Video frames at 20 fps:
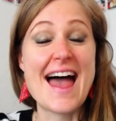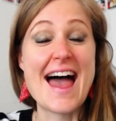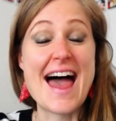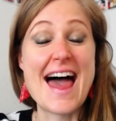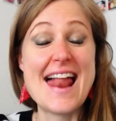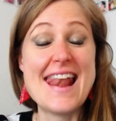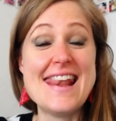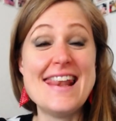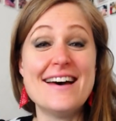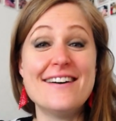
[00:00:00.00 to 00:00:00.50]

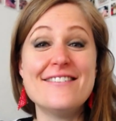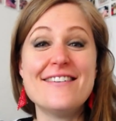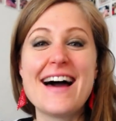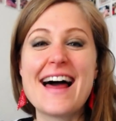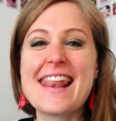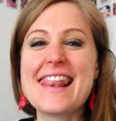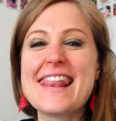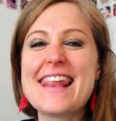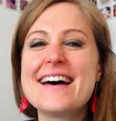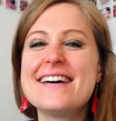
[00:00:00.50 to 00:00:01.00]
Hello,
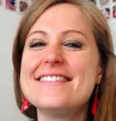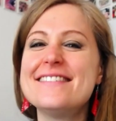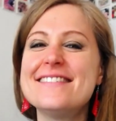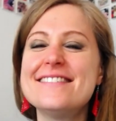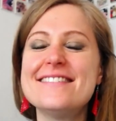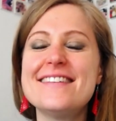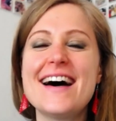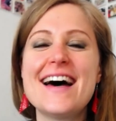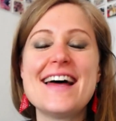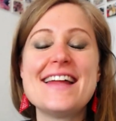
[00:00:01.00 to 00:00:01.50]

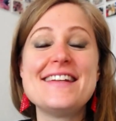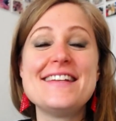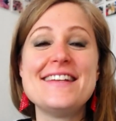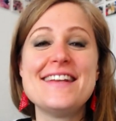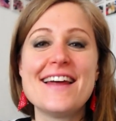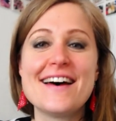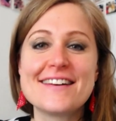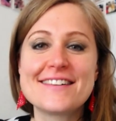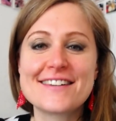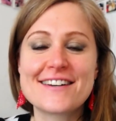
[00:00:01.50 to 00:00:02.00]
hello!
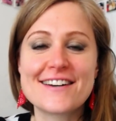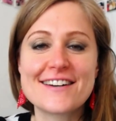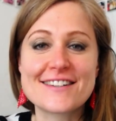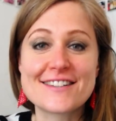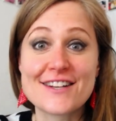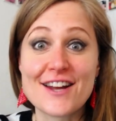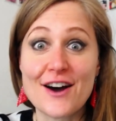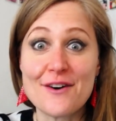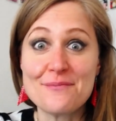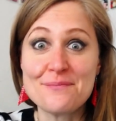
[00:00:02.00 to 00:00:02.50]
Another
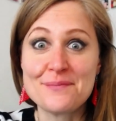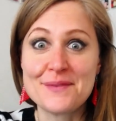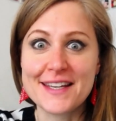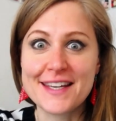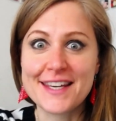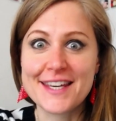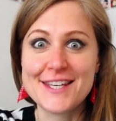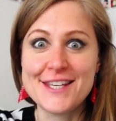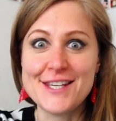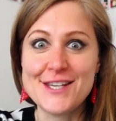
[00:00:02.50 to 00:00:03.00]

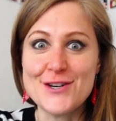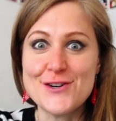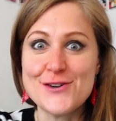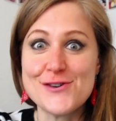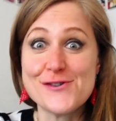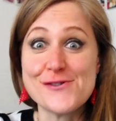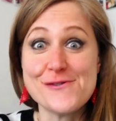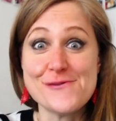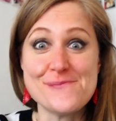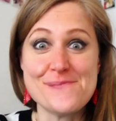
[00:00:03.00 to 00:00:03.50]
topic
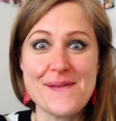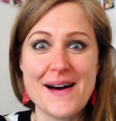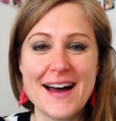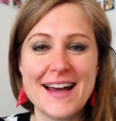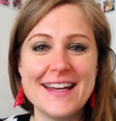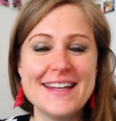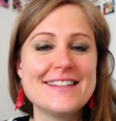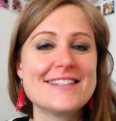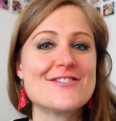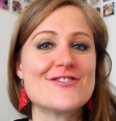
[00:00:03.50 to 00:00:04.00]
you
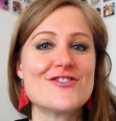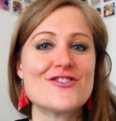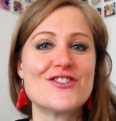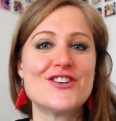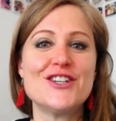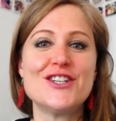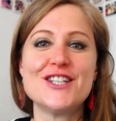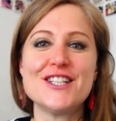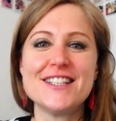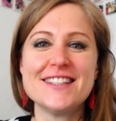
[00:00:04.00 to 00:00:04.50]
might
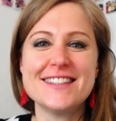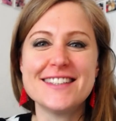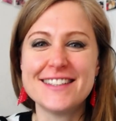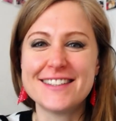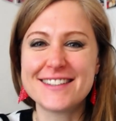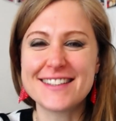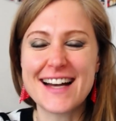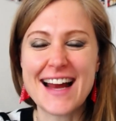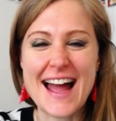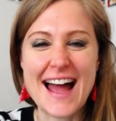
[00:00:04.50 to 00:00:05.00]
roll
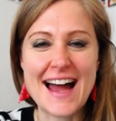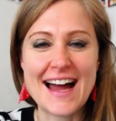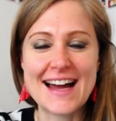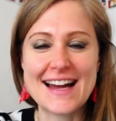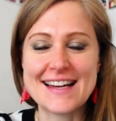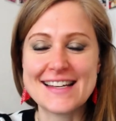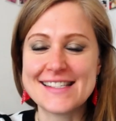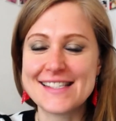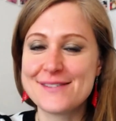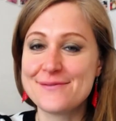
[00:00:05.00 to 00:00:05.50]
your
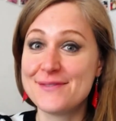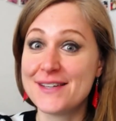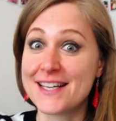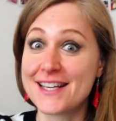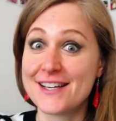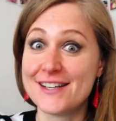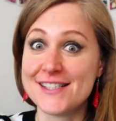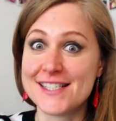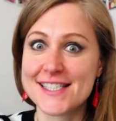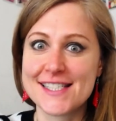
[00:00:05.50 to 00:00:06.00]
eyes
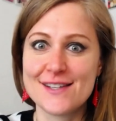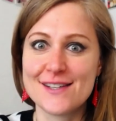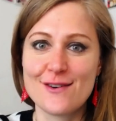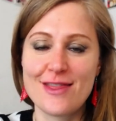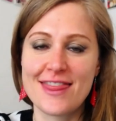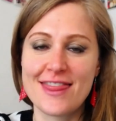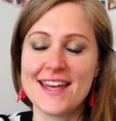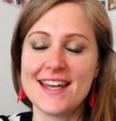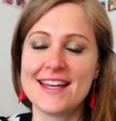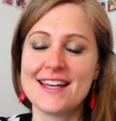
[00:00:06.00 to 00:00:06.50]
because you
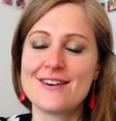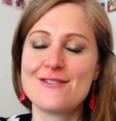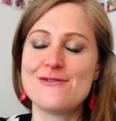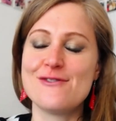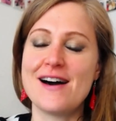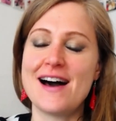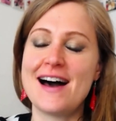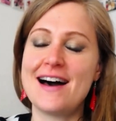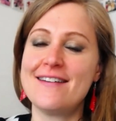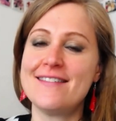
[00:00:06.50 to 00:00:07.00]
think,
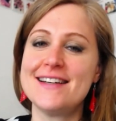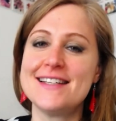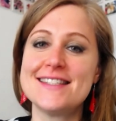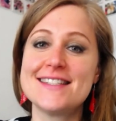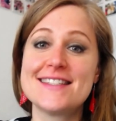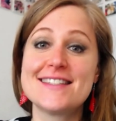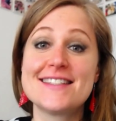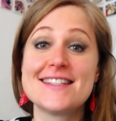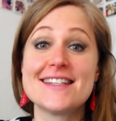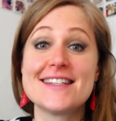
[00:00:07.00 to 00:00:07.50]
wow,
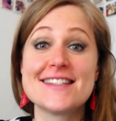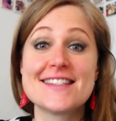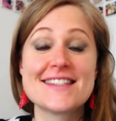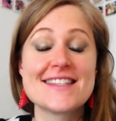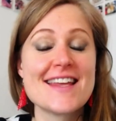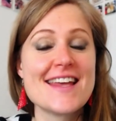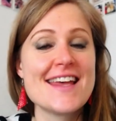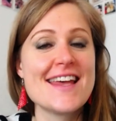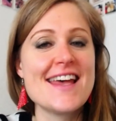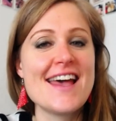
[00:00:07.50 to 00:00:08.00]
it's just
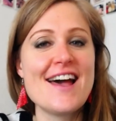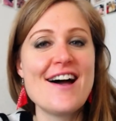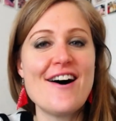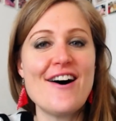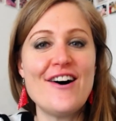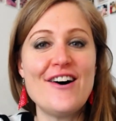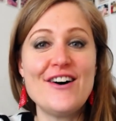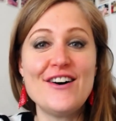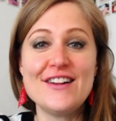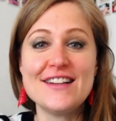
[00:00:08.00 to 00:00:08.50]

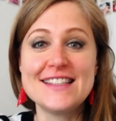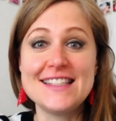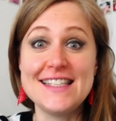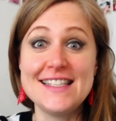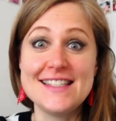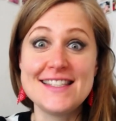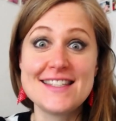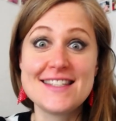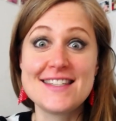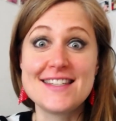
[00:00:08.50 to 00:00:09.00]
all
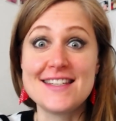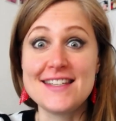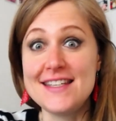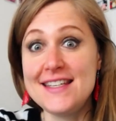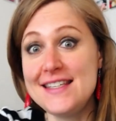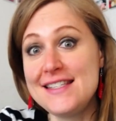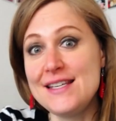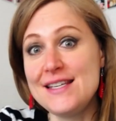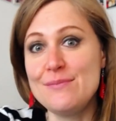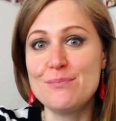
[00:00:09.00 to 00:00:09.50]
these
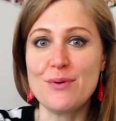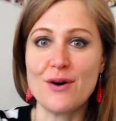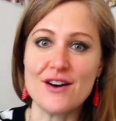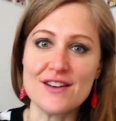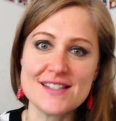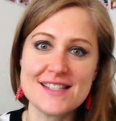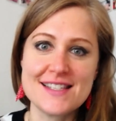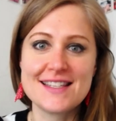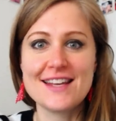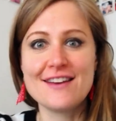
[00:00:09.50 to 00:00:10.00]
cheesy
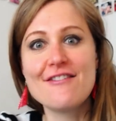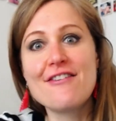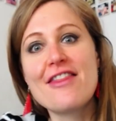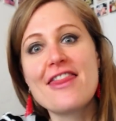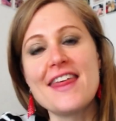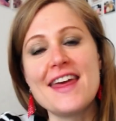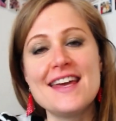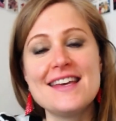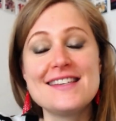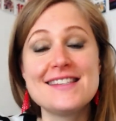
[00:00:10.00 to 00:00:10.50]
positive
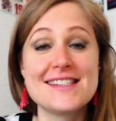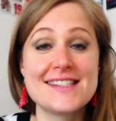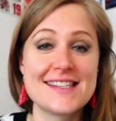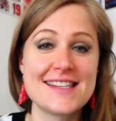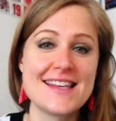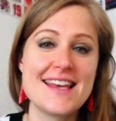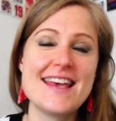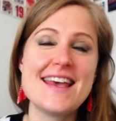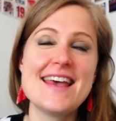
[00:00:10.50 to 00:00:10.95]
things.